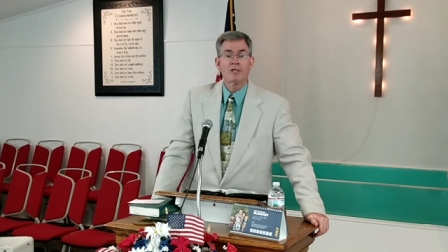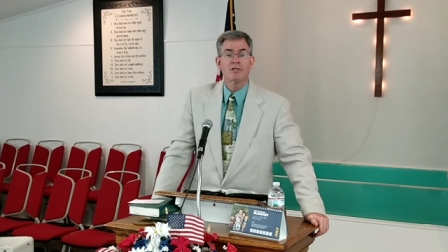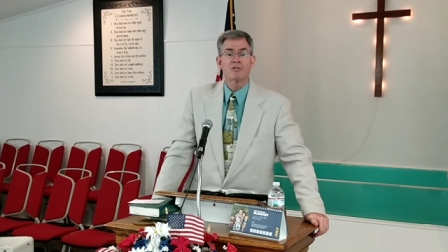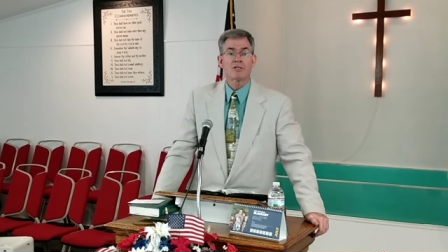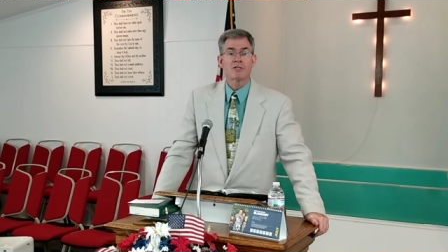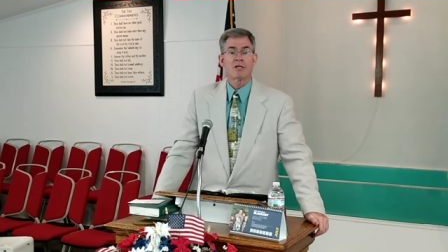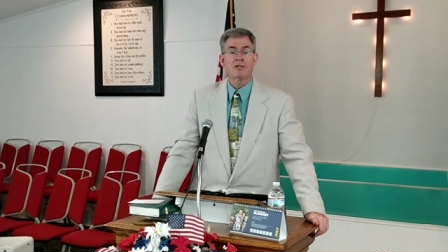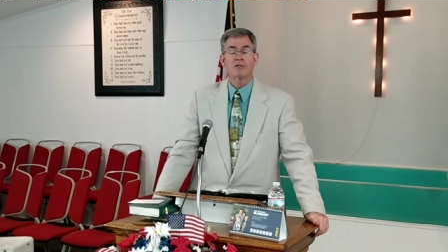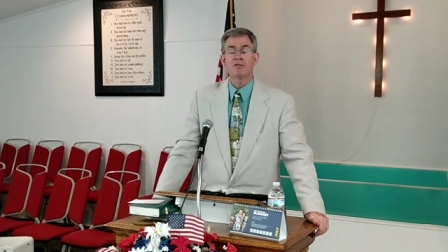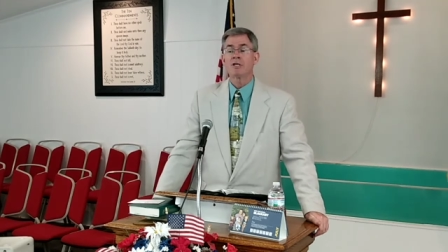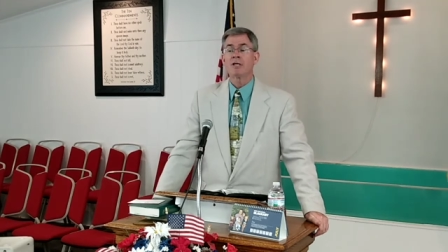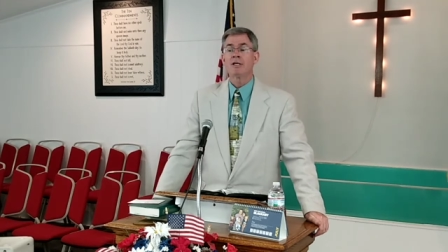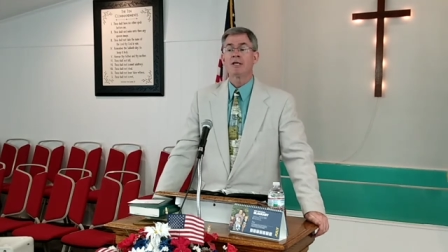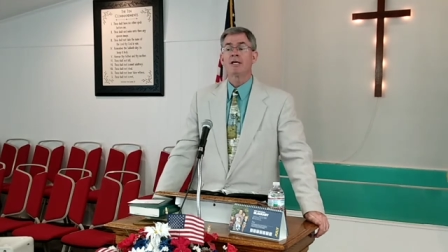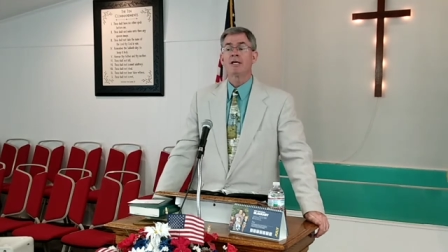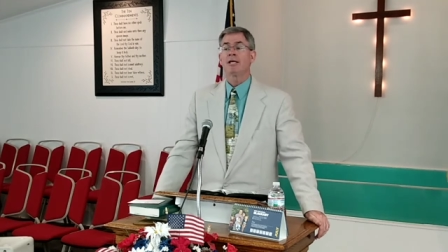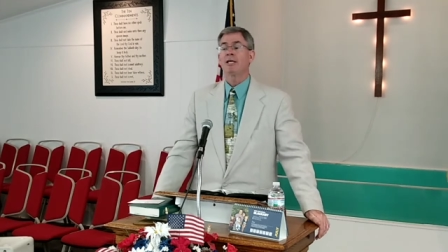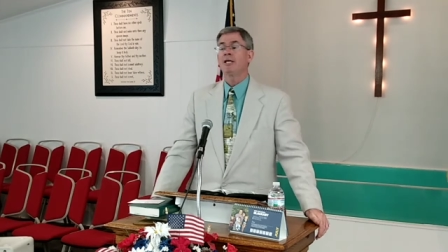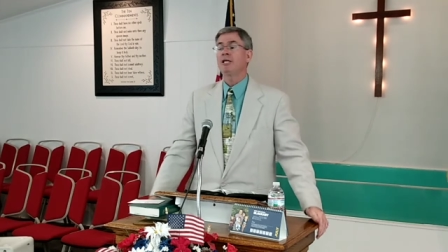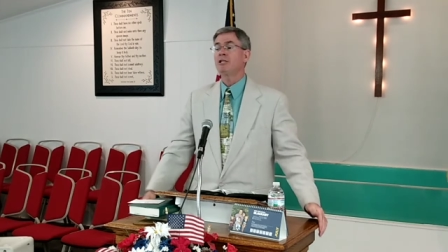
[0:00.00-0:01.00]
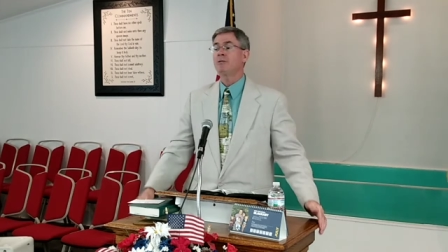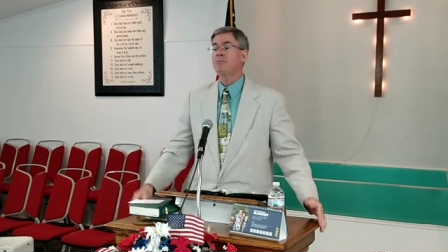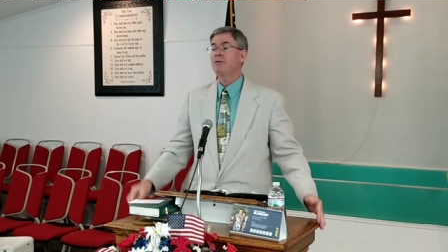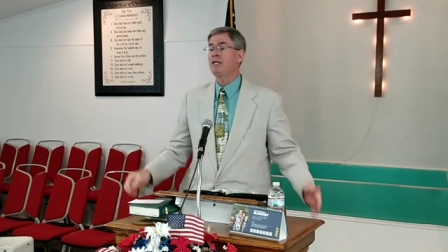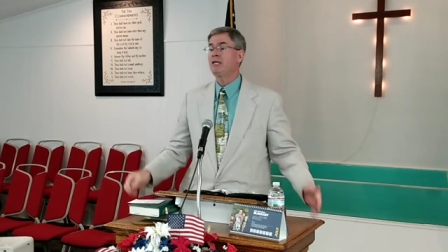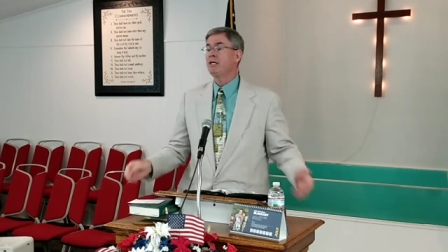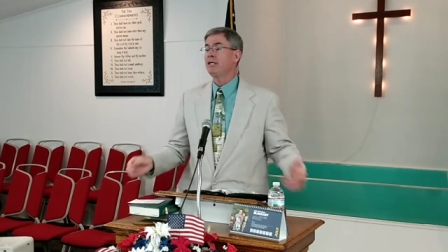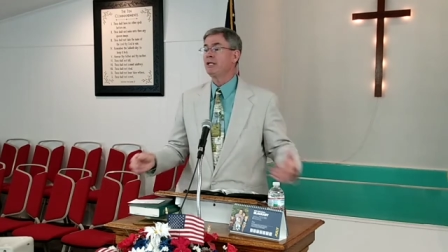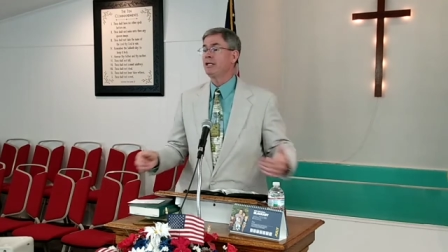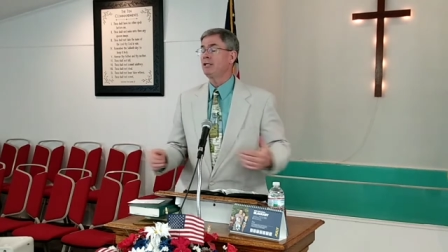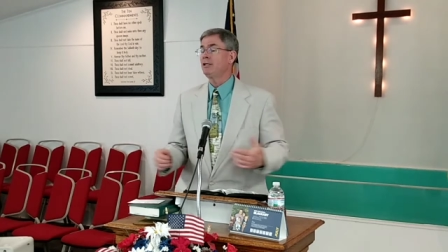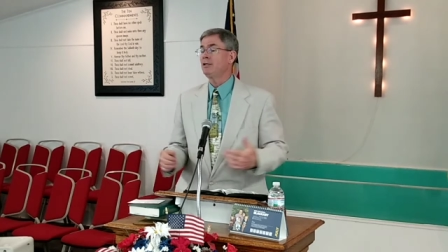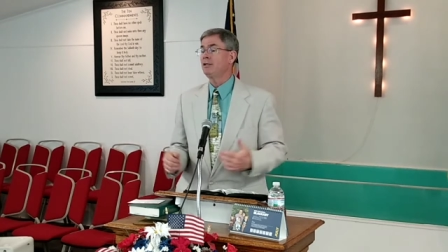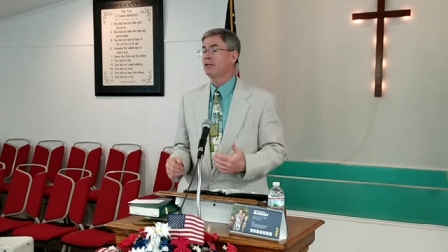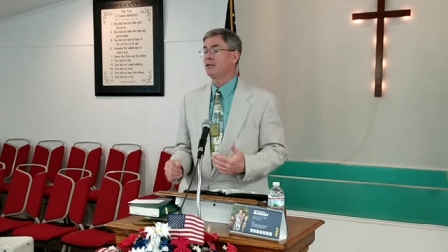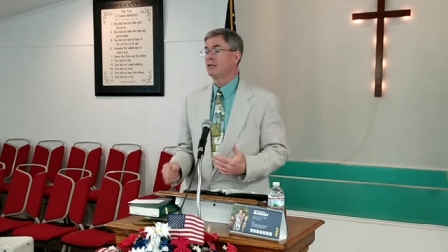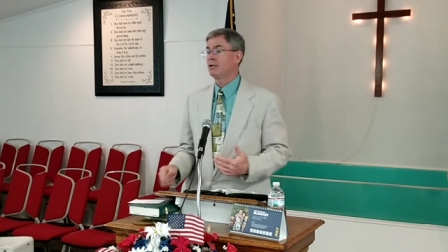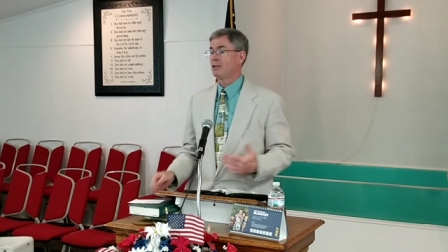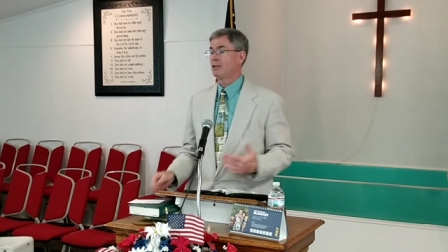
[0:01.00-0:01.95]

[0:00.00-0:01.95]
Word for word: It says, In the beginning,